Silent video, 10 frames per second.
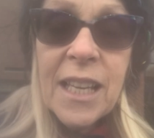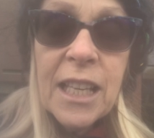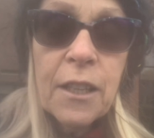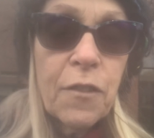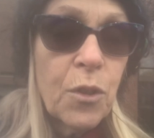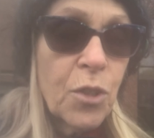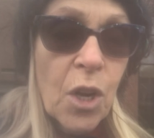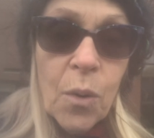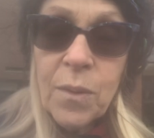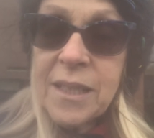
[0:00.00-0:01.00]
If you
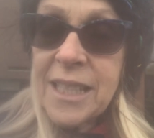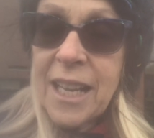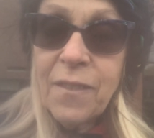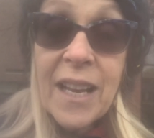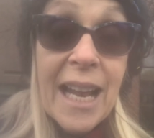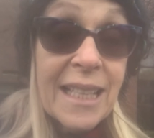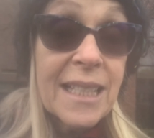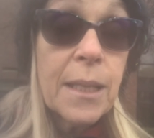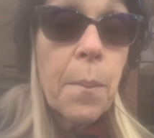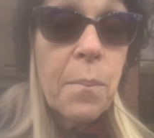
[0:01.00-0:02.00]
don't save and
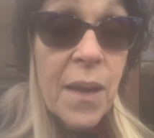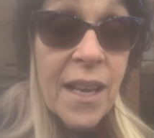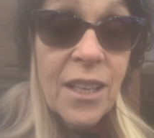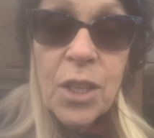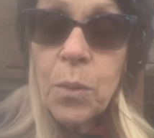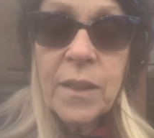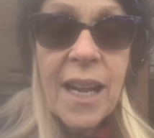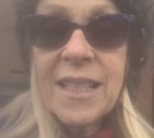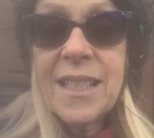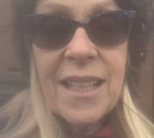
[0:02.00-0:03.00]
submit, you will
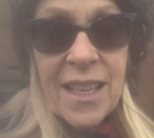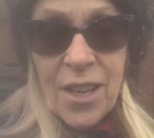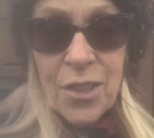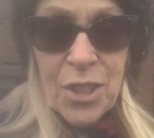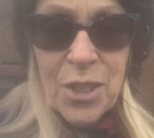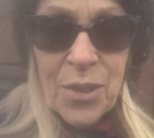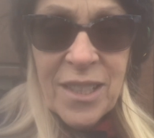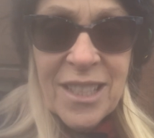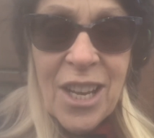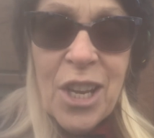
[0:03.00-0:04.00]
not see the other
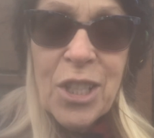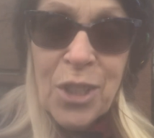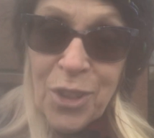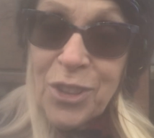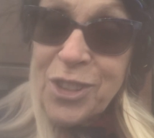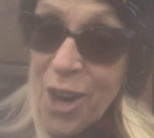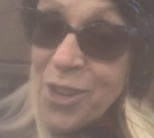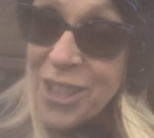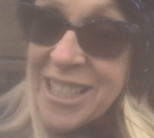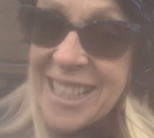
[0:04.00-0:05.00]
students. So you'll know
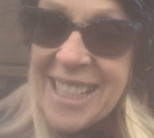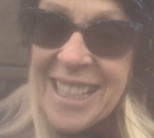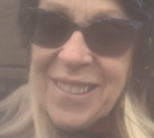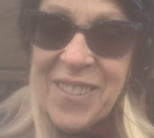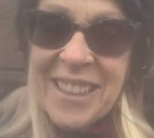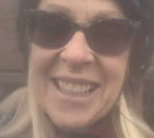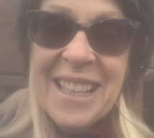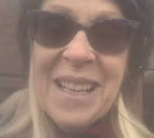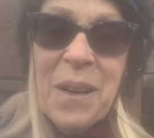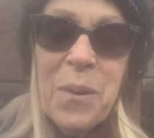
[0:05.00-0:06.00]
you're successful
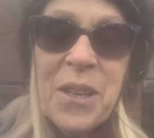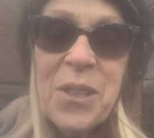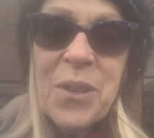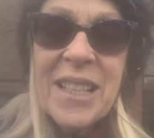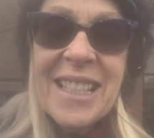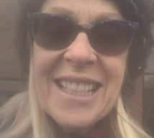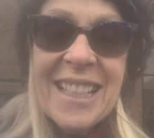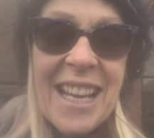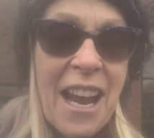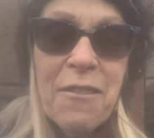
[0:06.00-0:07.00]
when you can
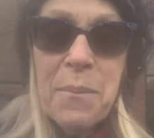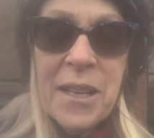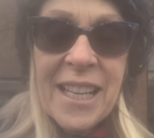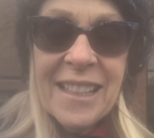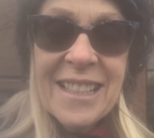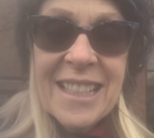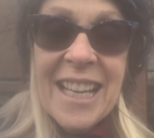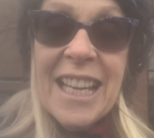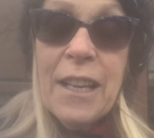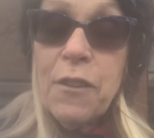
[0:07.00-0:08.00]
see everybody else.
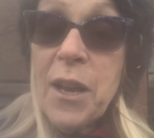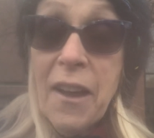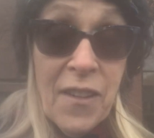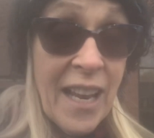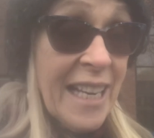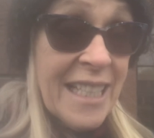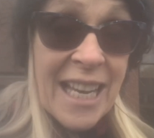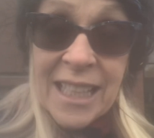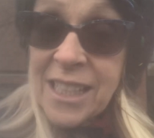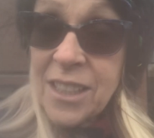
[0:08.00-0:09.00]
If you have any
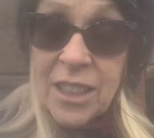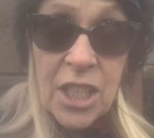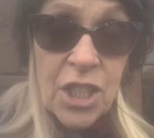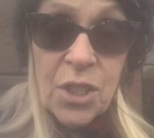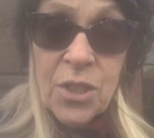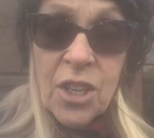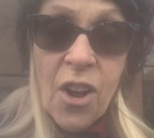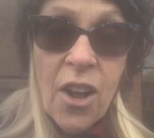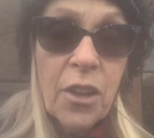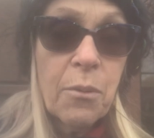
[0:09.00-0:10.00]
technical issues at
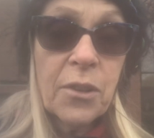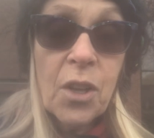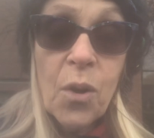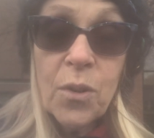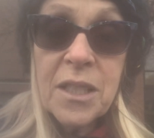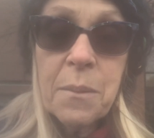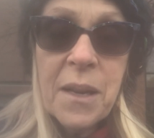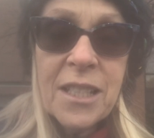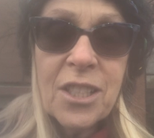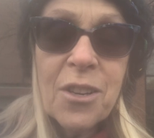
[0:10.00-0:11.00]
all throughout the whole
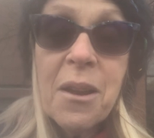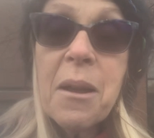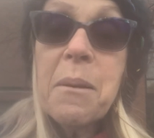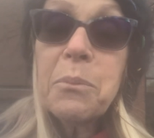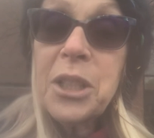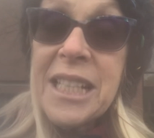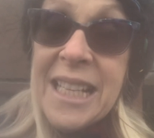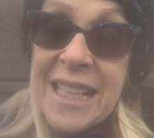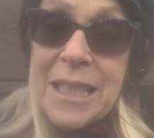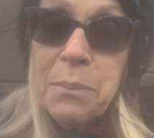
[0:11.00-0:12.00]
semester,
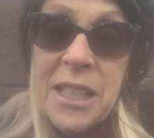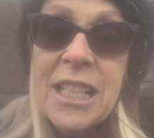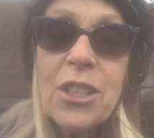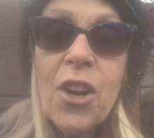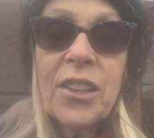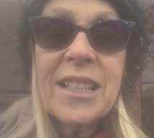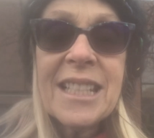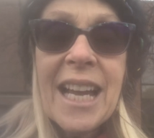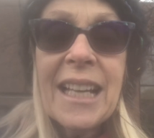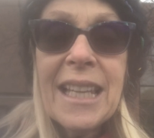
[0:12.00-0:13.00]
please call the
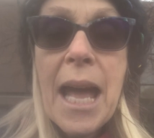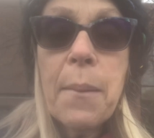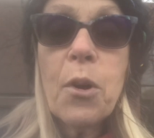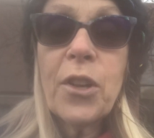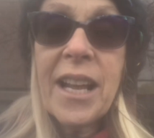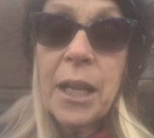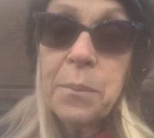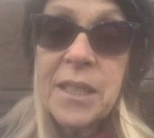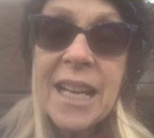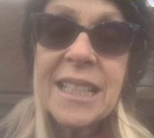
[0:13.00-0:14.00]
Site Lab or the Help
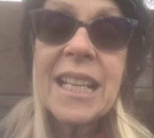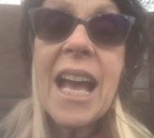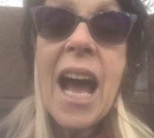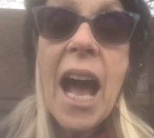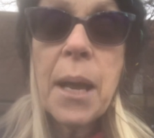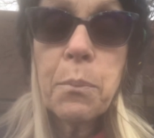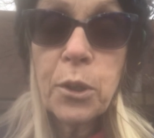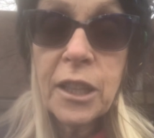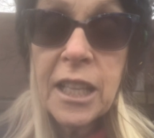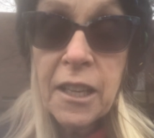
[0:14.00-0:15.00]
Desk. I put
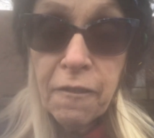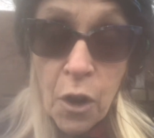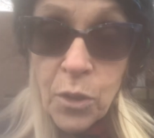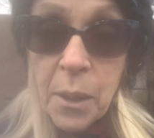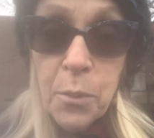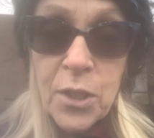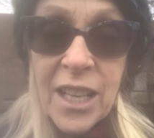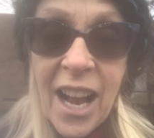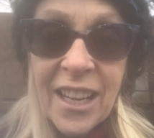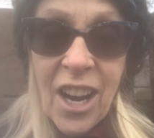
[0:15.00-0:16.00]
the phone numbers
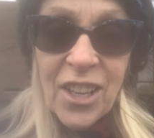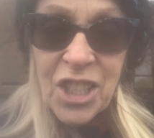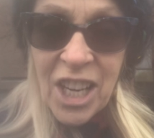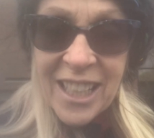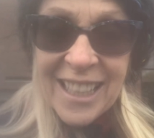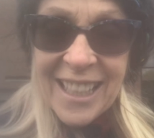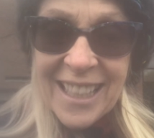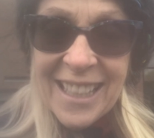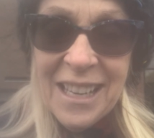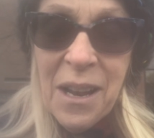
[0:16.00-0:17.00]
on our checking
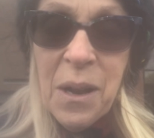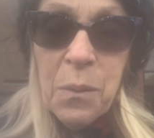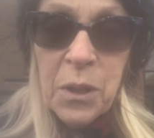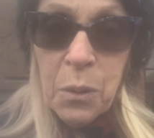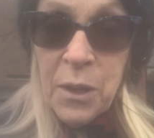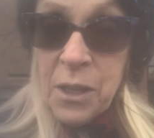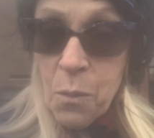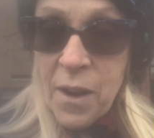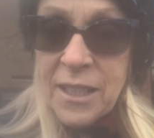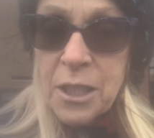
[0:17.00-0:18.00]
in with week
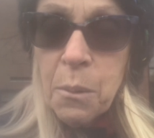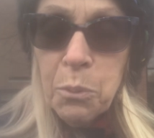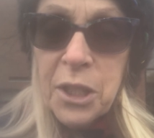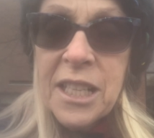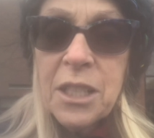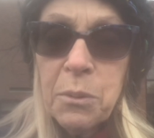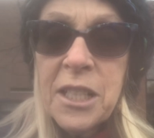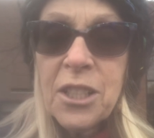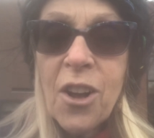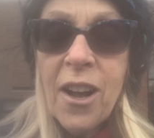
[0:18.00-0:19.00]
1, so please
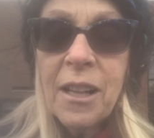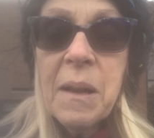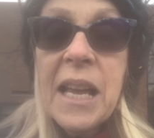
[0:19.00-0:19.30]
call.